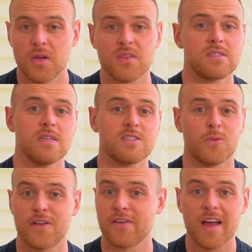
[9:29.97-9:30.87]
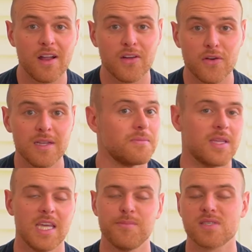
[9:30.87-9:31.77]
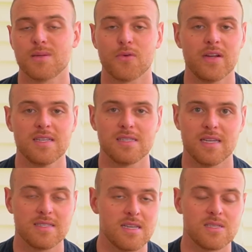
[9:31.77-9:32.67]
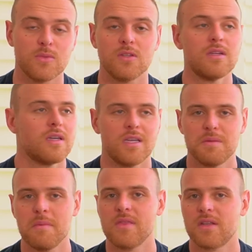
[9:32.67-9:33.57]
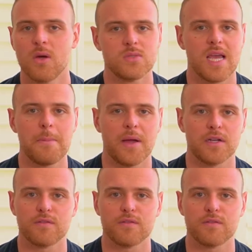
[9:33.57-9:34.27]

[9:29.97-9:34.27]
Build this list when you're not hungry, keep it somewhere easily accessible, you know, maybe the notes app on your